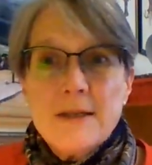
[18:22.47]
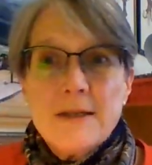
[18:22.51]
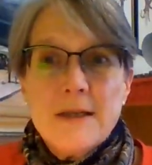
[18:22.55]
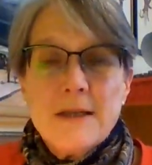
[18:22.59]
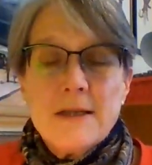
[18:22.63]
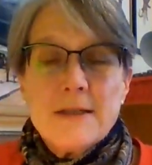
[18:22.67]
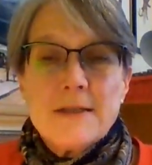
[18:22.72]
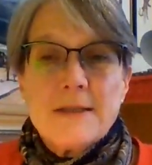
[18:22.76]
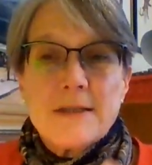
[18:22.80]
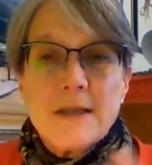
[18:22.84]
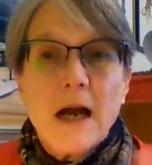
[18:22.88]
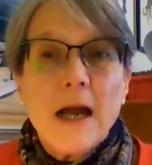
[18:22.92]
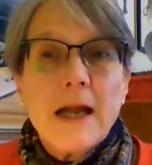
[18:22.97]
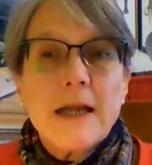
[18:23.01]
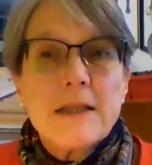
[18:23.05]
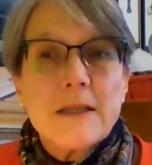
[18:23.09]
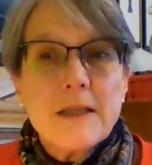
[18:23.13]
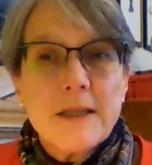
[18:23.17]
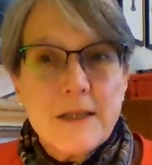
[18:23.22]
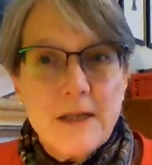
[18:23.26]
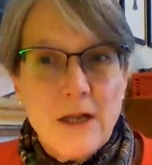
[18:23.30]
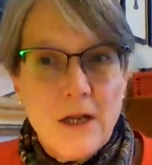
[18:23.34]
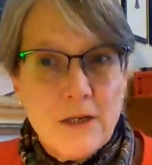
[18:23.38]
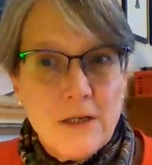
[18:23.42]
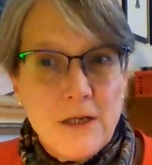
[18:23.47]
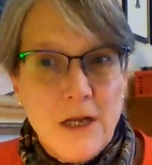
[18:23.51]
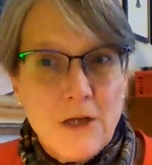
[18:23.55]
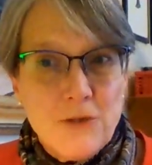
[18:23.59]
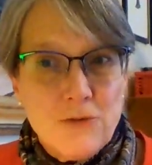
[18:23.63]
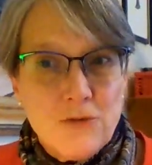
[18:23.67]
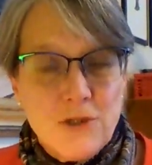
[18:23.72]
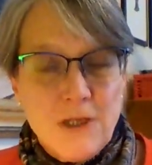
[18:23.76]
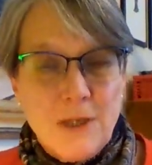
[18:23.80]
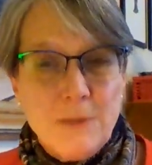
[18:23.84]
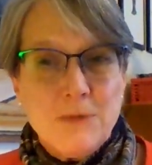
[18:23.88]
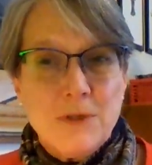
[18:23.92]
silent on
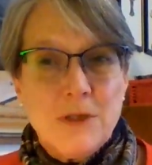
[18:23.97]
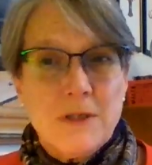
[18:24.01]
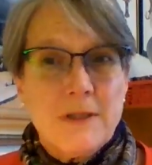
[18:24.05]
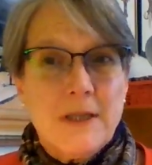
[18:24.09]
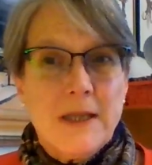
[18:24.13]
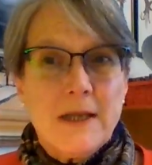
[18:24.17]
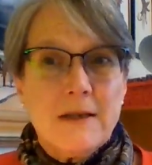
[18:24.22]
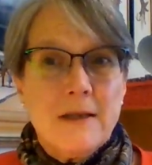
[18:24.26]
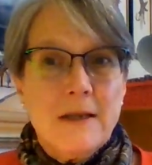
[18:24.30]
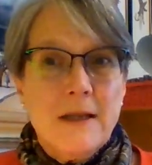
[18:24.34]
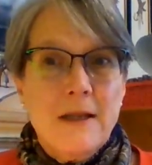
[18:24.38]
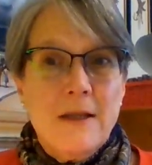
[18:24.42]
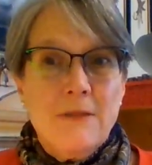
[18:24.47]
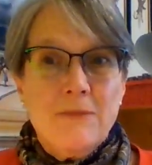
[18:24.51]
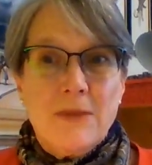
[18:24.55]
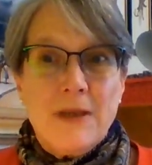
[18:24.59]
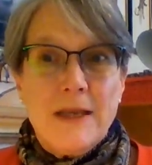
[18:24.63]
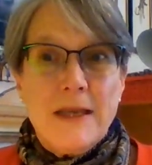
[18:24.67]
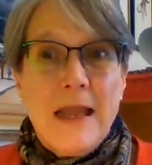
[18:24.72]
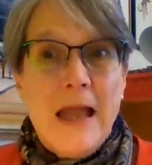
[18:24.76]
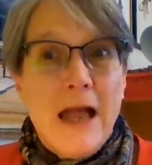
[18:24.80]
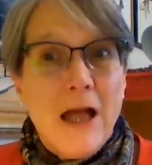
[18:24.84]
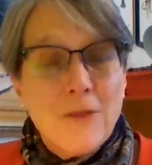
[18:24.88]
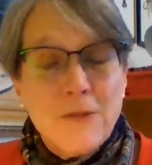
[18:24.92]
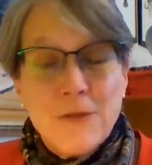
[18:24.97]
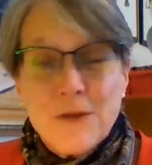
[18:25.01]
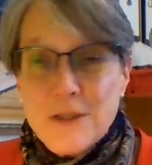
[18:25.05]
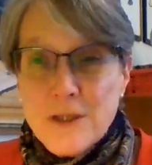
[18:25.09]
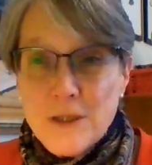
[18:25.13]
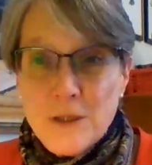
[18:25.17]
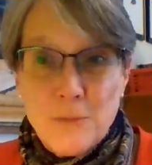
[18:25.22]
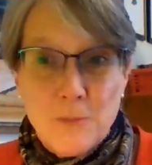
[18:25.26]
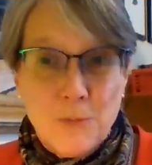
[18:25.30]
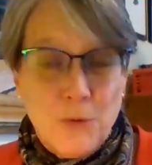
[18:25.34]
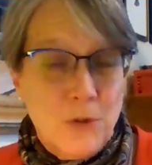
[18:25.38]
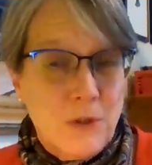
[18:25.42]
contraception that the Catholics in
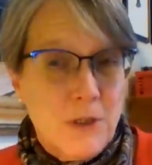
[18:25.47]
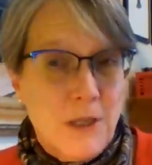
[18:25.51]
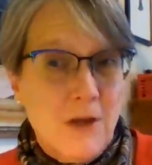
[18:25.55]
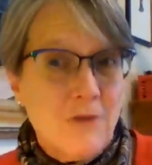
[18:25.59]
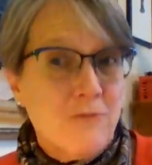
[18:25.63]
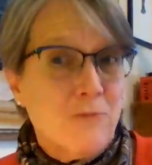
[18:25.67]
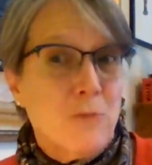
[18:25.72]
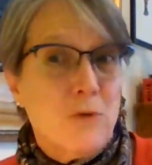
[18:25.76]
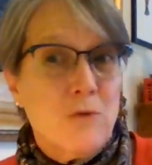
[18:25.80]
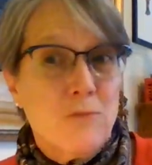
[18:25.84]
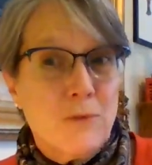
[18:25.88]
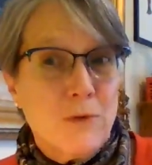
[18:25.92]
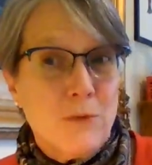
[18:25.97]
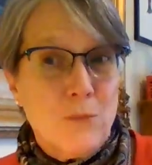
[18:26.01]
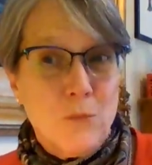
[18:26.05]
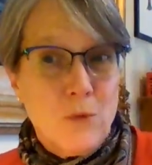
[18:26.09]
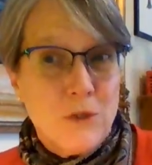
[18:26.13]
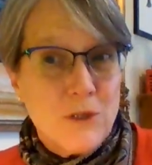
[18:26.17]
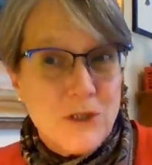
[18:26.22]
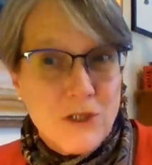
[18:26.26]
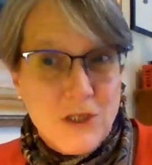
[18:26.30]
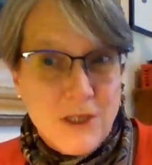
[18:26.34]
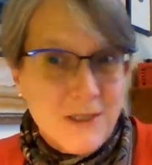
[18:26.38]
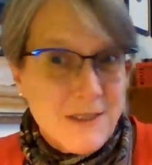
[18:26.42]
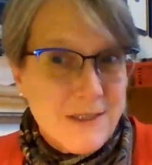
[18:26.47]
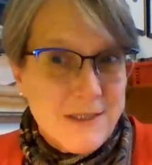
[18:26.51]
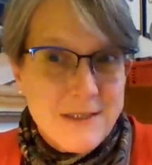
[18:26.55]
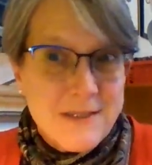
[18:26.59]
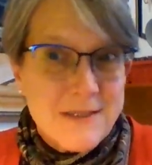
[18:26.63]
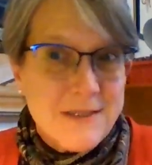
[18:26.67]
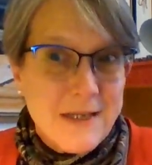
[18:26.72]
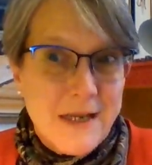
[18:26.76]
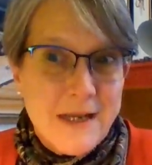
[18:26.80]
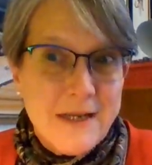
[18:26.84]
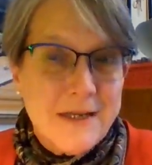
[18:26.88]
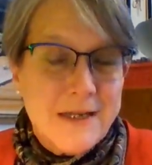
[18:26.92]
the pro-life movement were just as
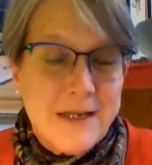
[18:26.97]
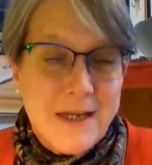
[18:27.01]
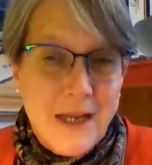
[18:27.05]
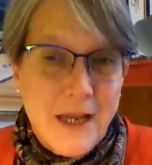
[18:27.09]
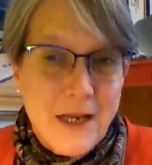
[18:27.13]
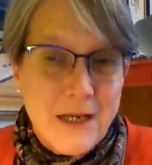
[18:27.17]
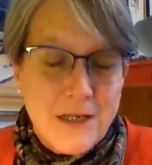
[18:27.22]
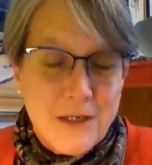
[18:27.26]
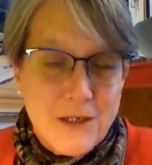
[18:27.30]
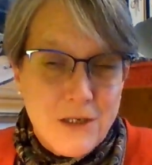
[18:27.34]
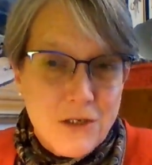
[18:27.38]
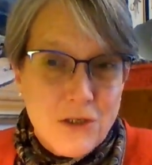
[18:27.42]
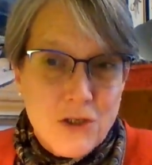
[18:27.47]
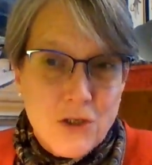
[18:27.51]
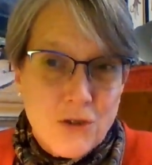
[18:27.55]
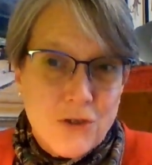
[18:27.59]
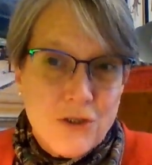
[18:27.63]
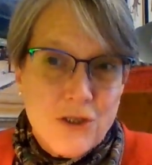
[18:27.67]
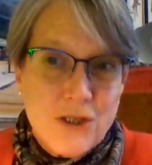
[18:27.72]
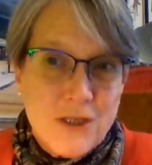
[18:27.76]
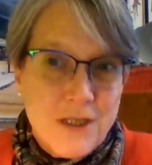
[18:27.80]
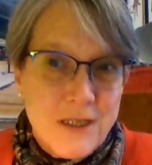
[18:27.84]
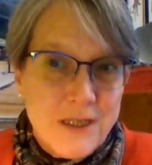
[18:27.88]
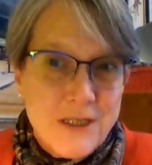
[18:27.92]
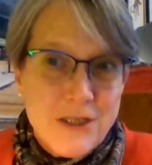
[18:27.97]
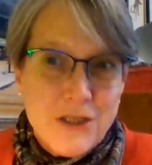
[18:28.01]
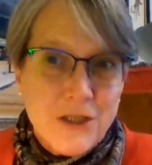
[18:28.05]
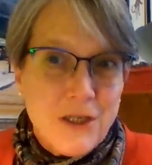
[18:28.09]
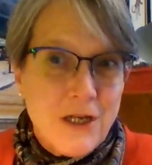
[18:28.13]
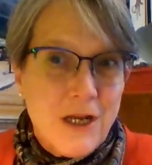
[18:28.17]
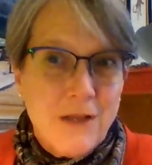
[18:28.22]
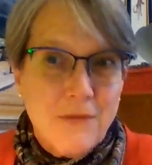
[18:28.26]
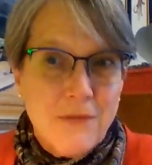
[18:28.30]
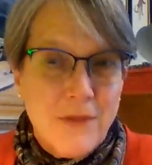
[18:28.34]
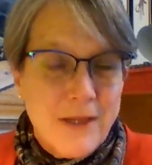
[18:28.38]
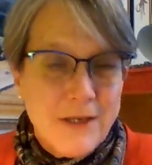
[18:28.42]
dedicated to church teaching
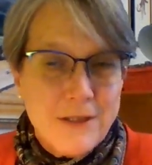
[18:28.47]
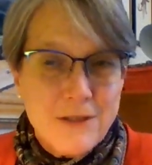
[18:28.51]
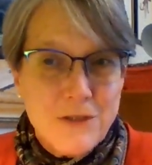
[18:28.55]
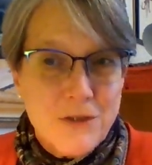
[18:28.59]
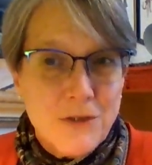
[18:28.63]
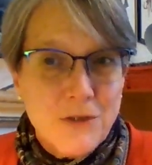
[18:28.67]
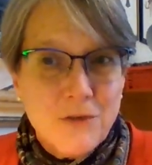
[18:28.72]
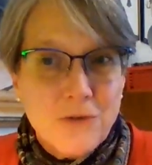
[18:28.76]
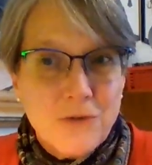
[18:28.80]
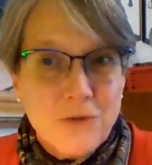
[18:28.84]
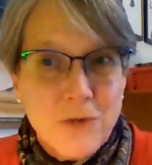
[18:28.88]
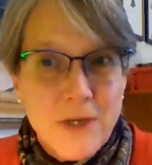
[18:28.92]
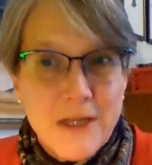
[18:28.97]
on that too.